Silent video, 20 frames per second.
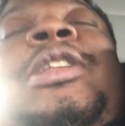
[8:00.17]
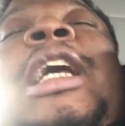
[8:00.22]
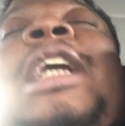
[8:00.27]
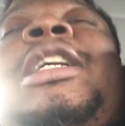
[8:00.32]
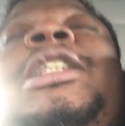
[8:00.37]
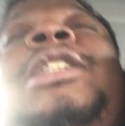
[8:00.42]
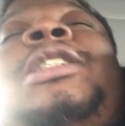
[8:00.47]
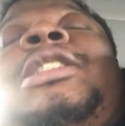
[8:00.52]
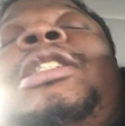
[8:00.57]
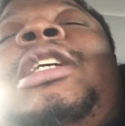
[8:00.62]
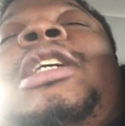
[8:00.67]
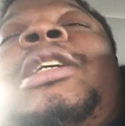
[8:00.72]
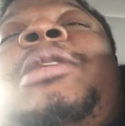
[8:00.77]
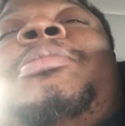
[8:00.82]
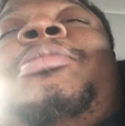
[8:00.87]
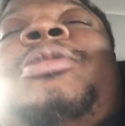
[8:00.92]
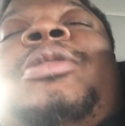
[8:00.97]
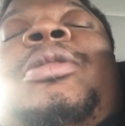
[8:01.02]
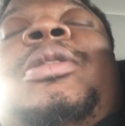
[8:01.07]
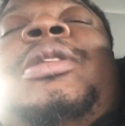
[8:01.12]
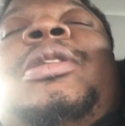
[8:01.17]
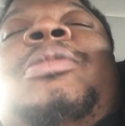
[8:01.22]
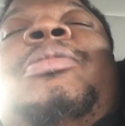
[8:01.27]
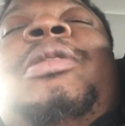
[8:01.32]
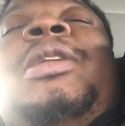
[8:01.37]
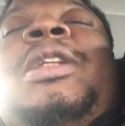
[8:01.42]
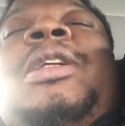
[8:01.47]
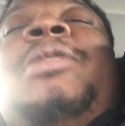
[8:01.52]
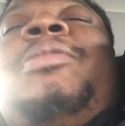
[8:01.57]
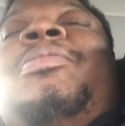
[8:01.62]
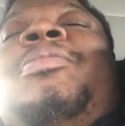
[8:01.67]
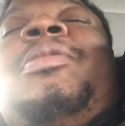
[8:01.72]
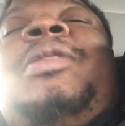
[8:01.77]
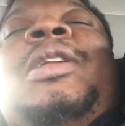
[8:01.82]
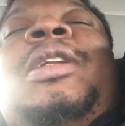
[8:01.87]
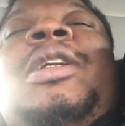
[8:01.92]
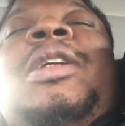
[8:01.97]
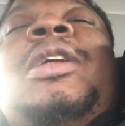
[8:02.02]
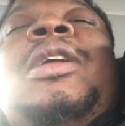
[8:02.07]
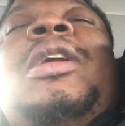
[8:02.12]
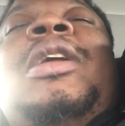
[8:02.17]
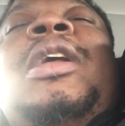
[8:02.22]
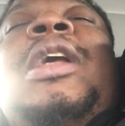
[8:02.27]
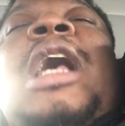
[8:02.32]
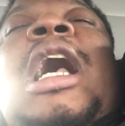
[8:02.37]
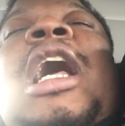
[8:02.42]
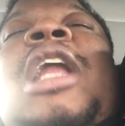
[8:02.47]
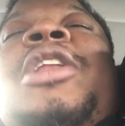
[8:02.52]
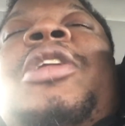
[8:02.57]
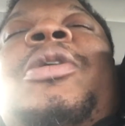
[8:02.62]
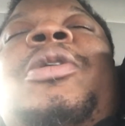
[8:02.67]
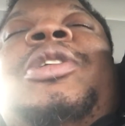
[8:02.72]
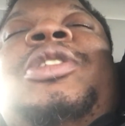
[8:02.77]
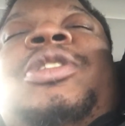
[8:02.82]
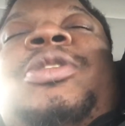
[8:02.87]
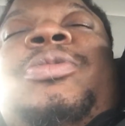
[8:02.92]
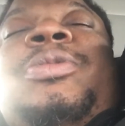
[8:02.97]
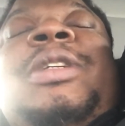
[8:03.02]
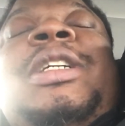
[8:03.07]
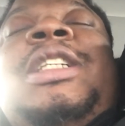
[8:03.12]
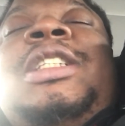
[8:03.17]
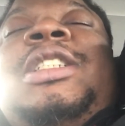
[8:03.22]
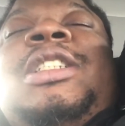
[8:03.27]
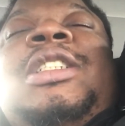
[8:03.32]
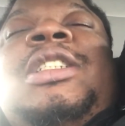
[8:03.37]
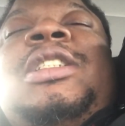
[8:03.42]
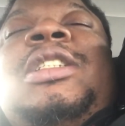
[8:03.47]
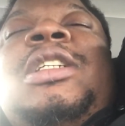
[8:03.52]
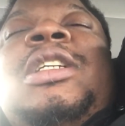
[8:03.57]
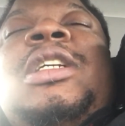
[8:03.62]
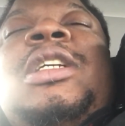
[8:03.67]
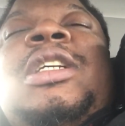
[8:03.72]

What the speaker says: tastes the same. So it really, I know it's a reason,